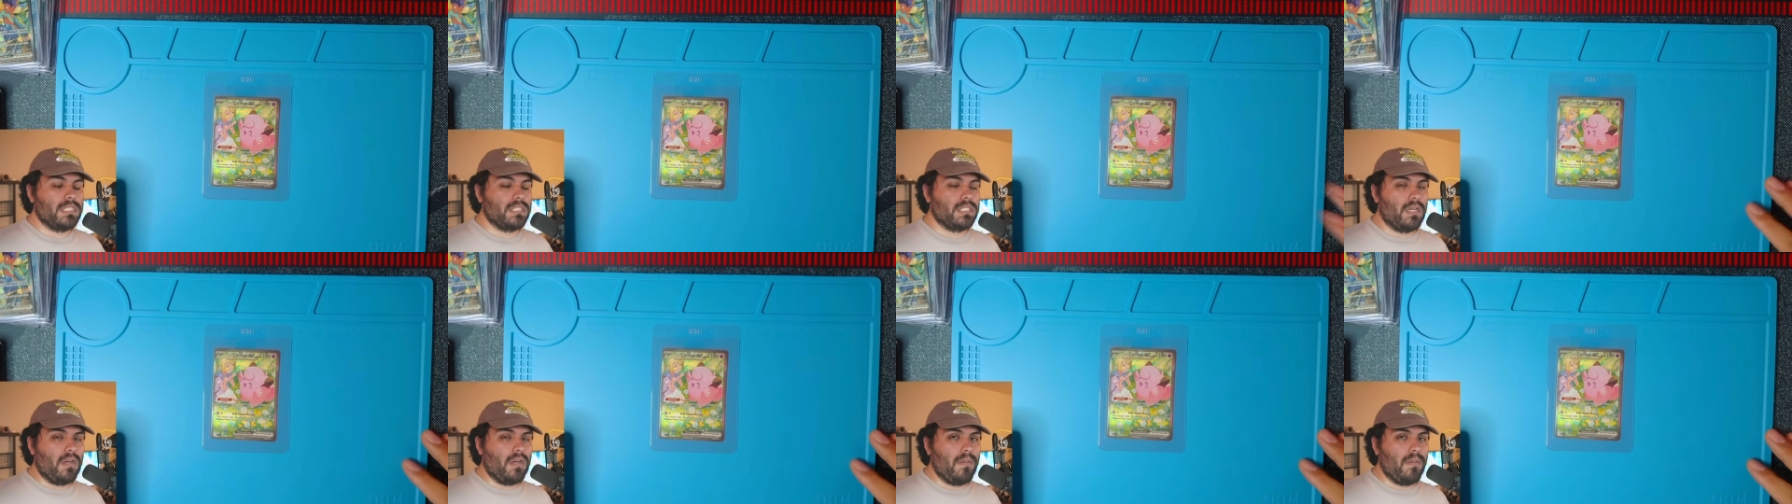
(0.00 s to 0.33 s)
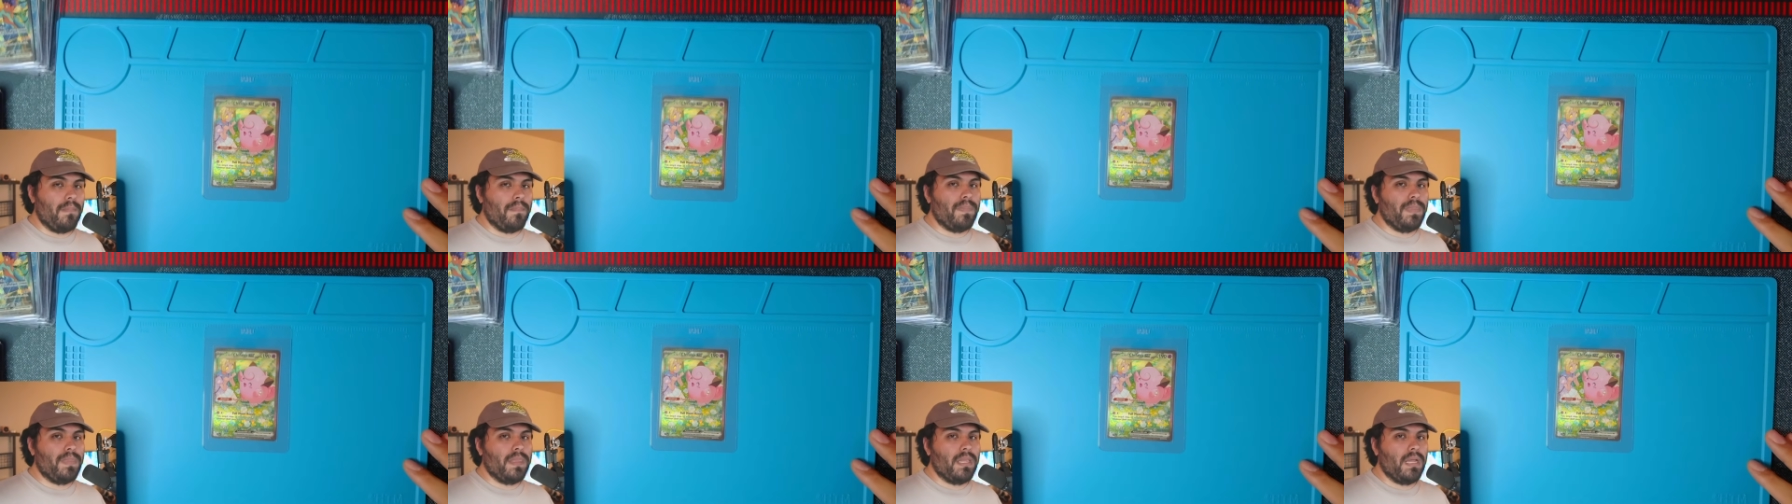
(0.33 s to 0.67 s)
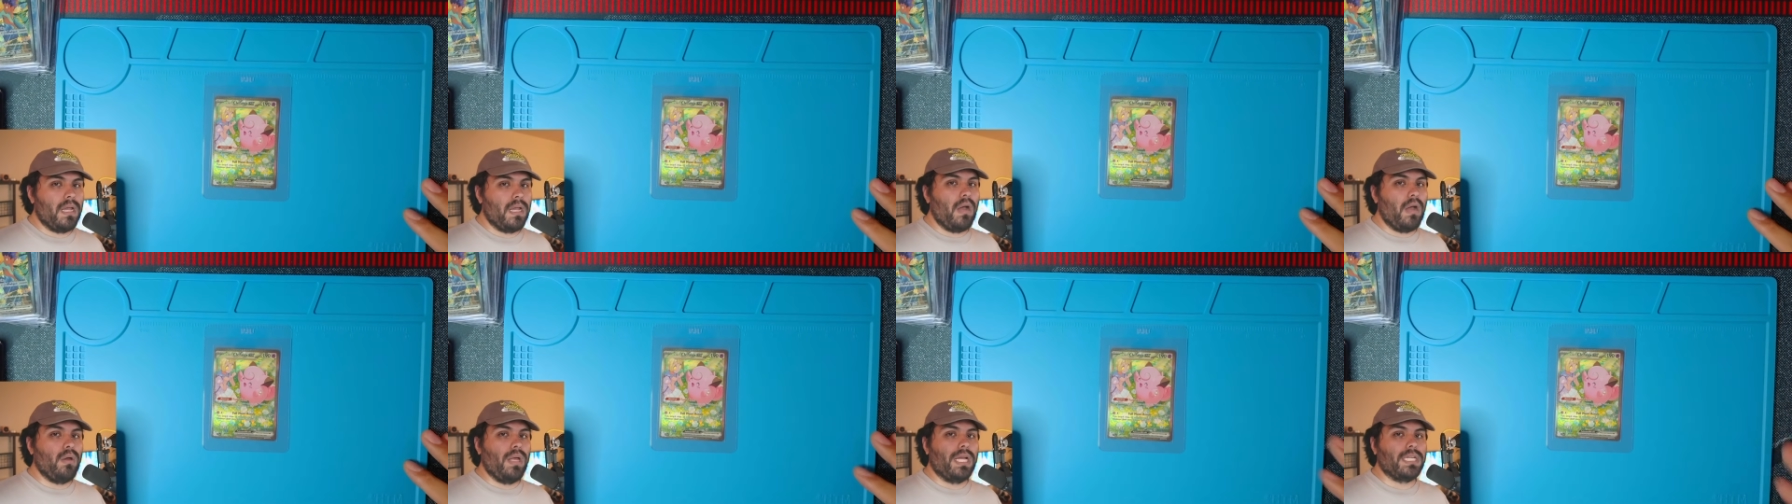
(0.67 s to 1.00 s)
So
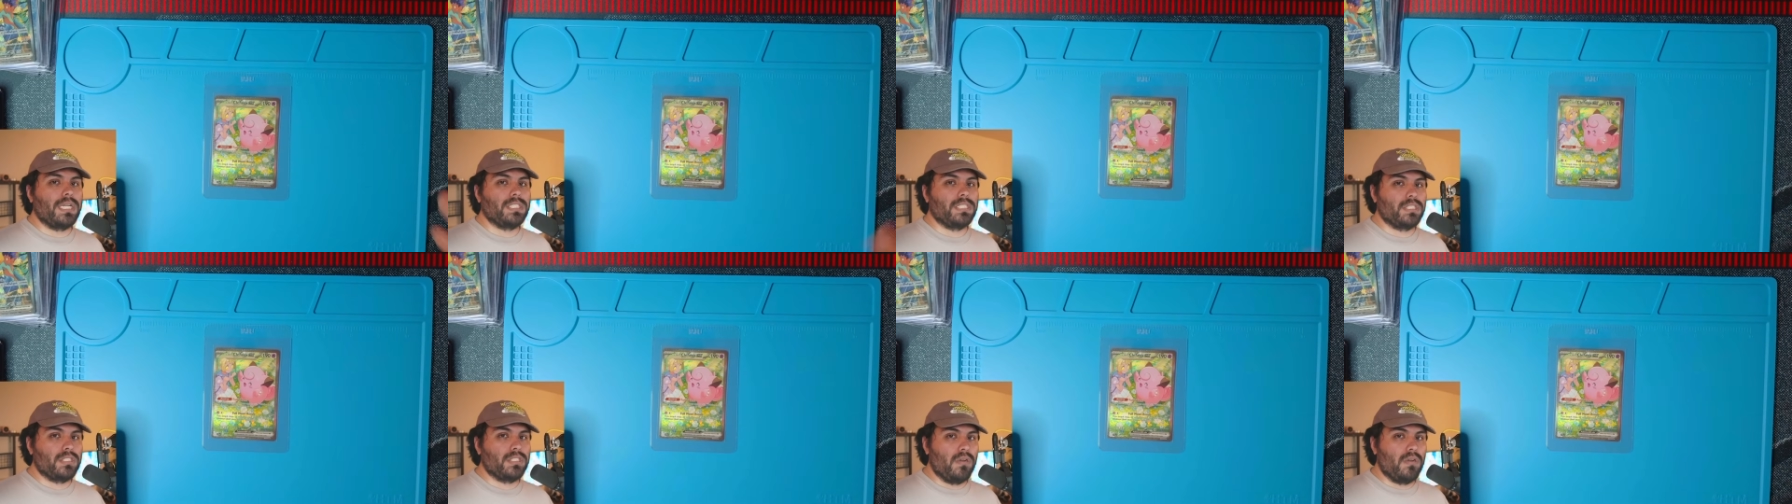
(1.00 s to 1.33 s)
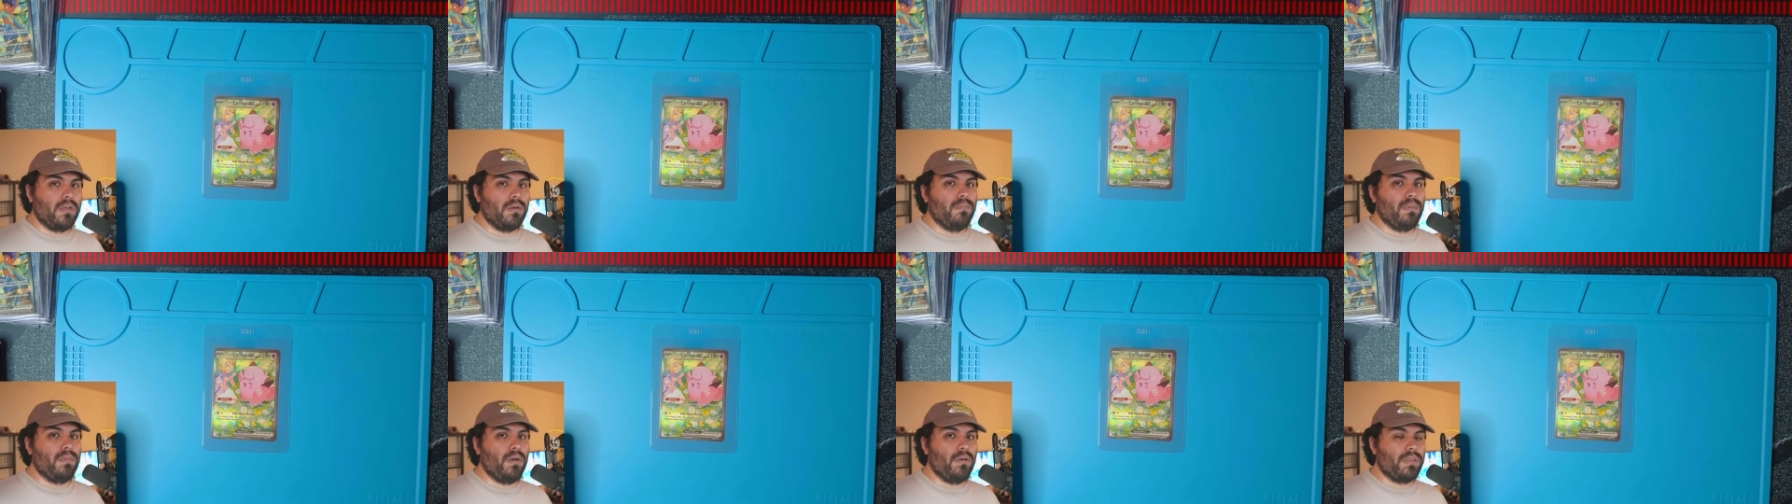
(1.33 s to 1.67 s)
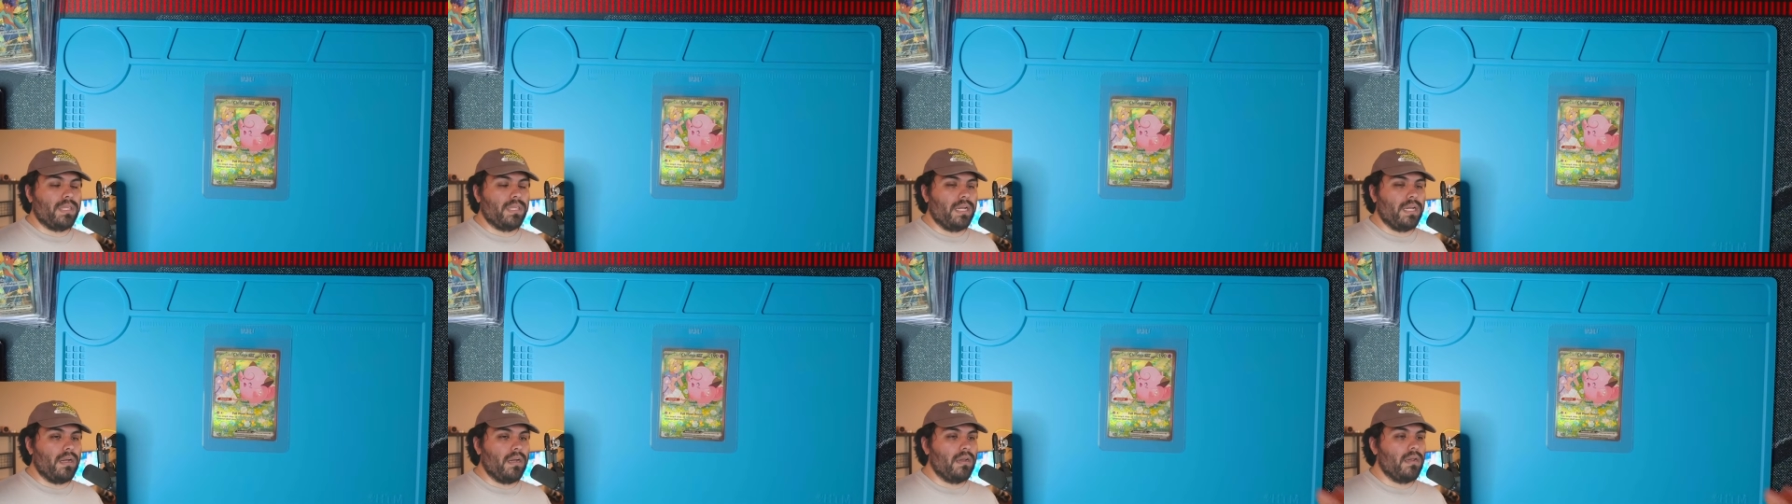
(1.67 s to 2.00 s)
I'll actually show you
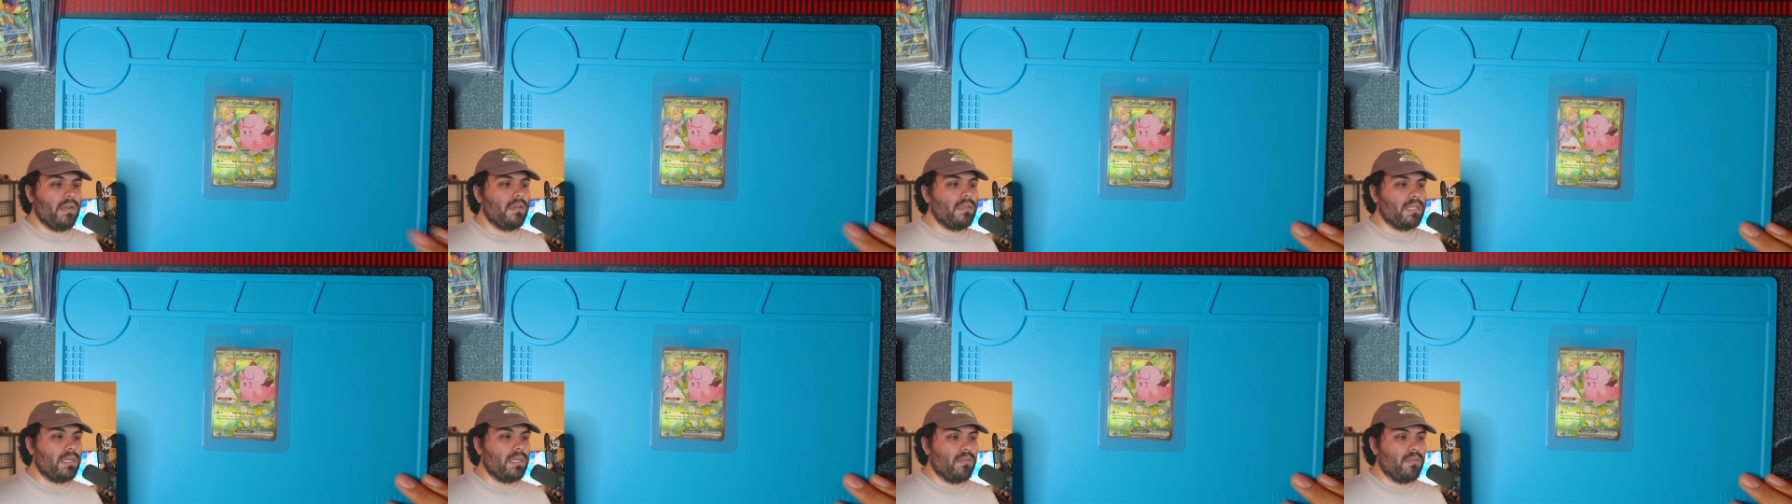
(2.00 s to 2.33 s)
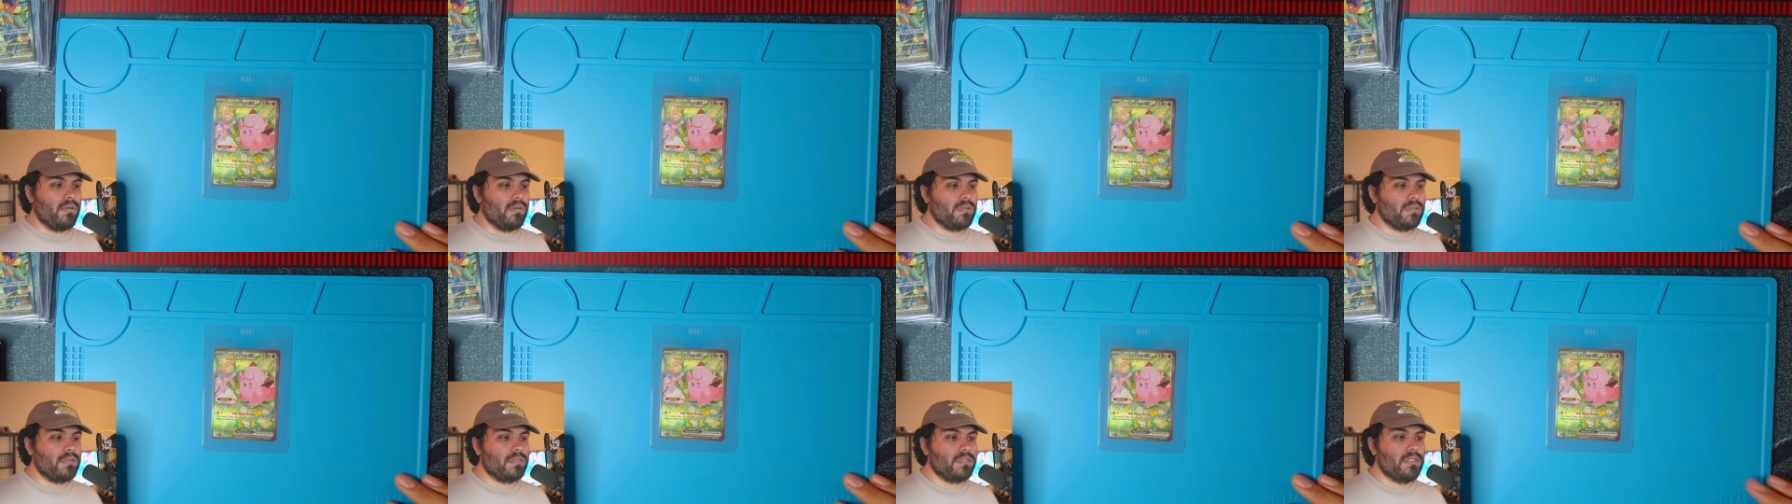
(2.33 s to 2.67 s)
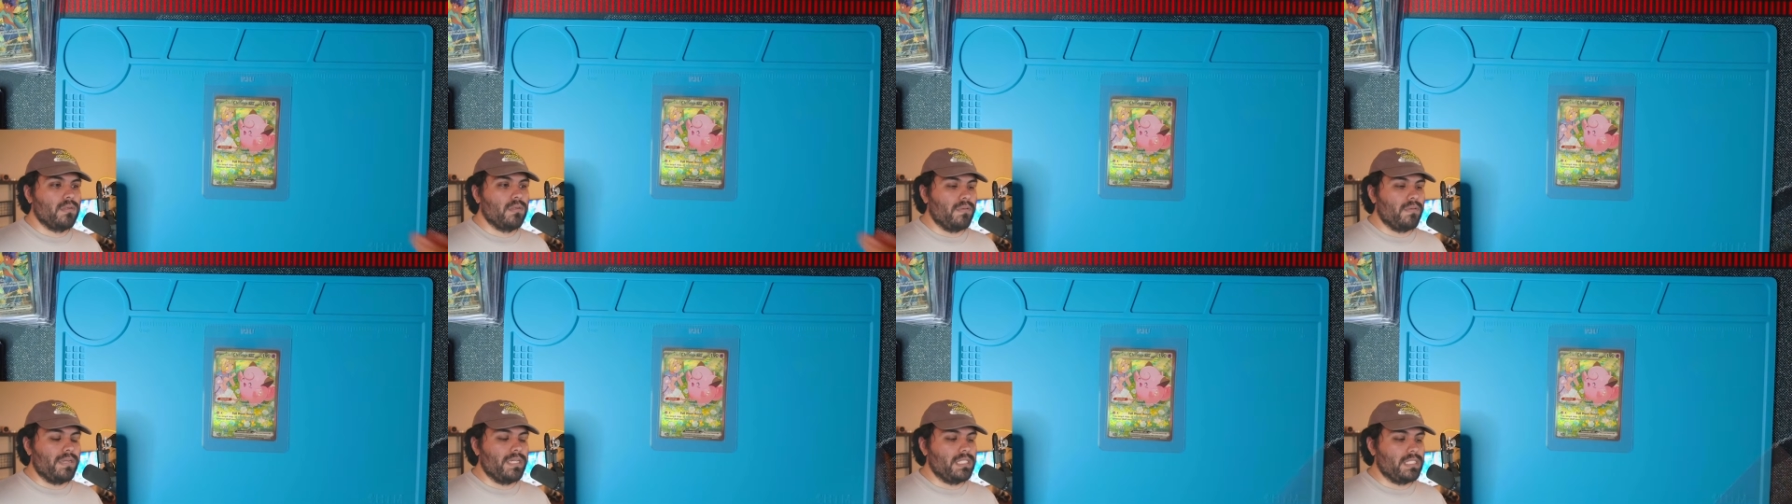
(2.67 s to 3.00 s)
both here. They're both
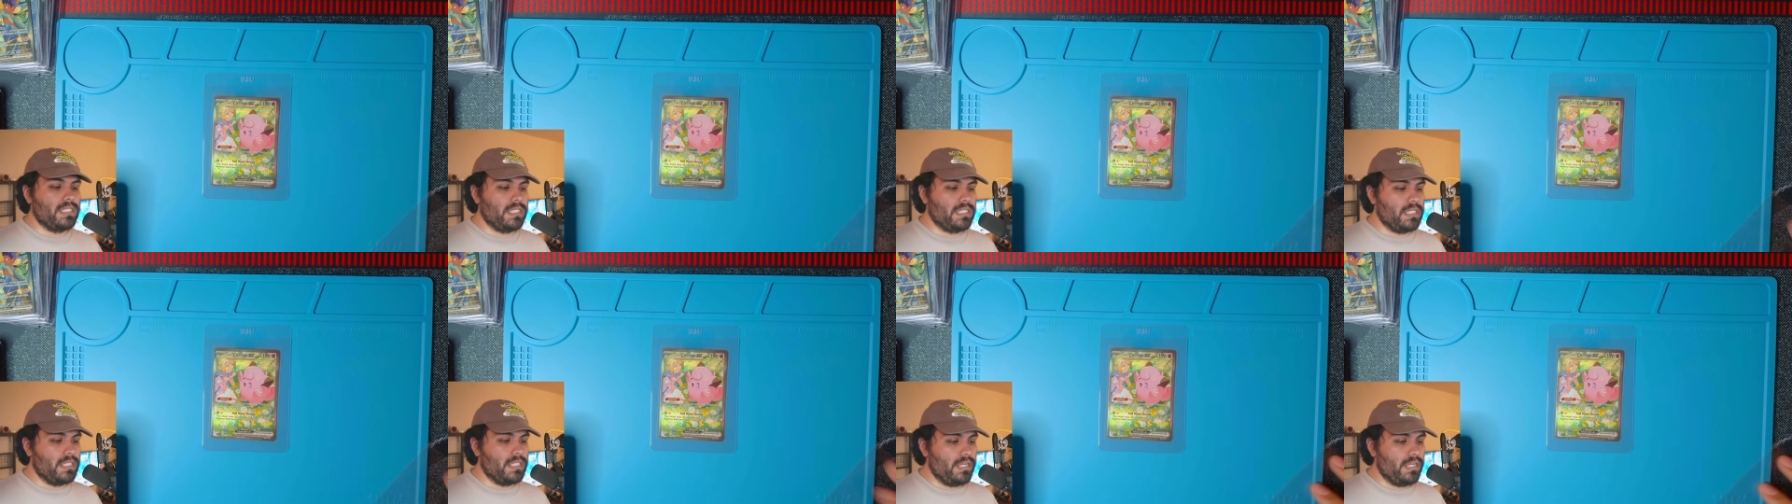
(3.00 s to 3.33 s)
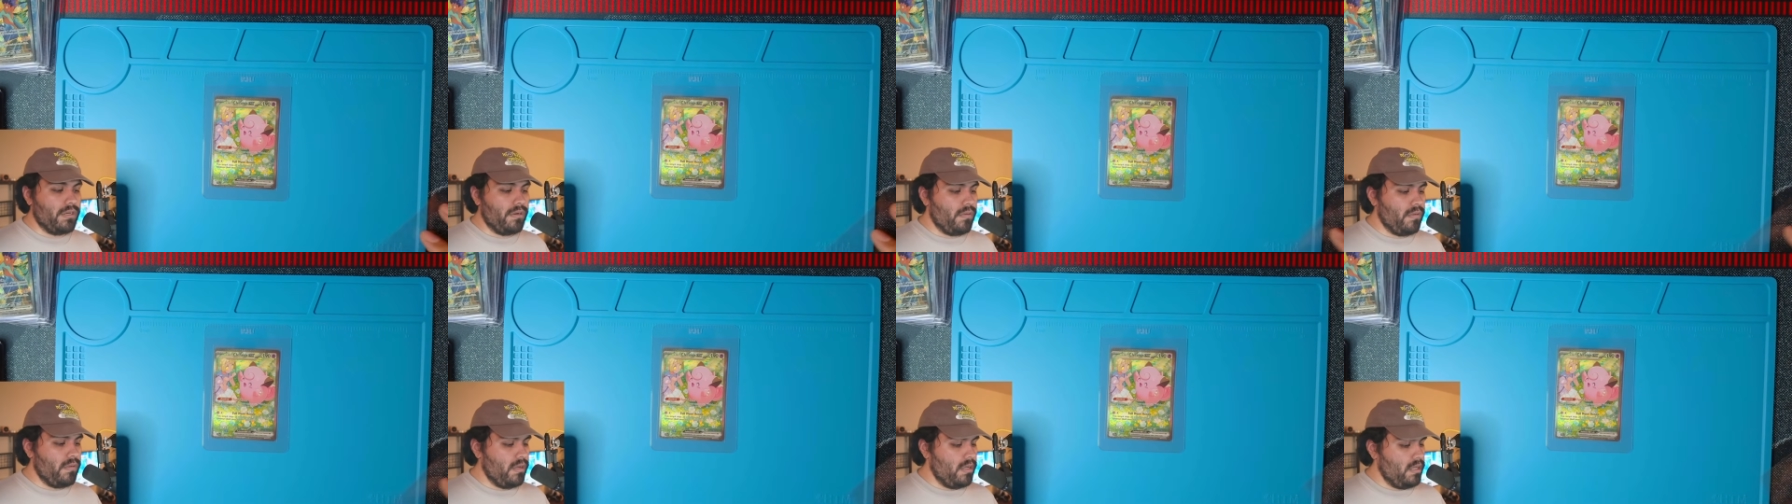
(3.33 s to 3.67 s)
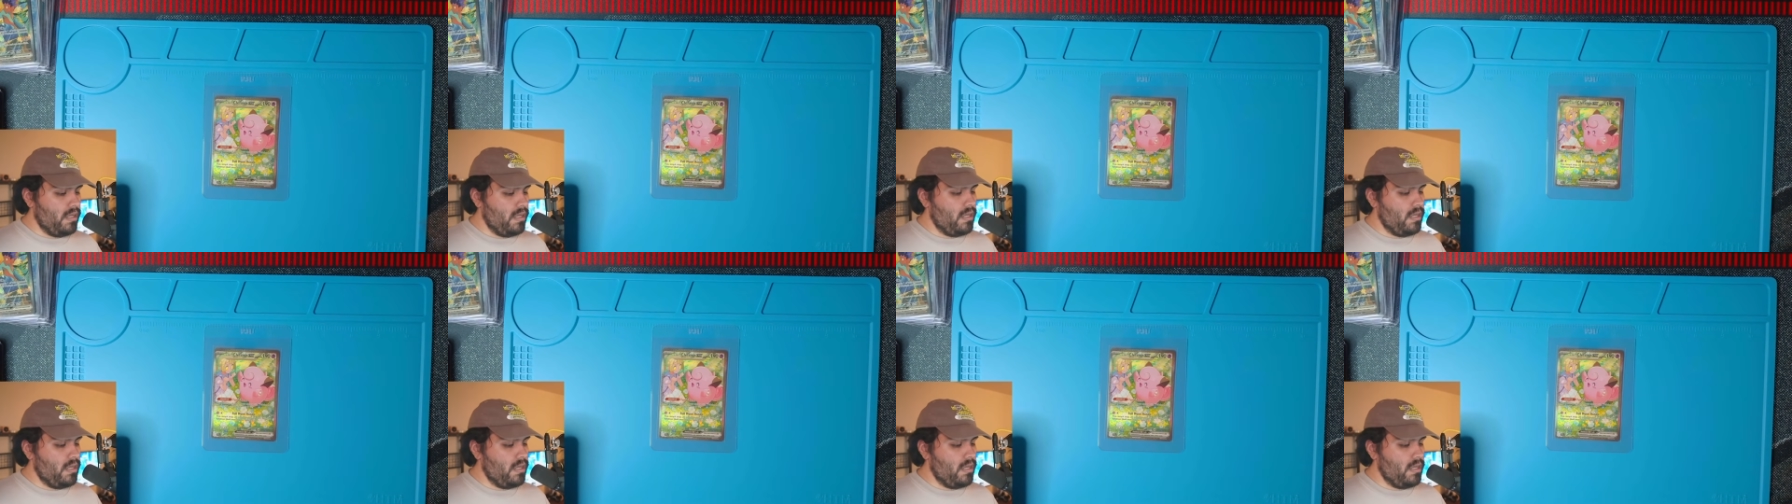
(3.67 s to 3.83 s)
super easy to do.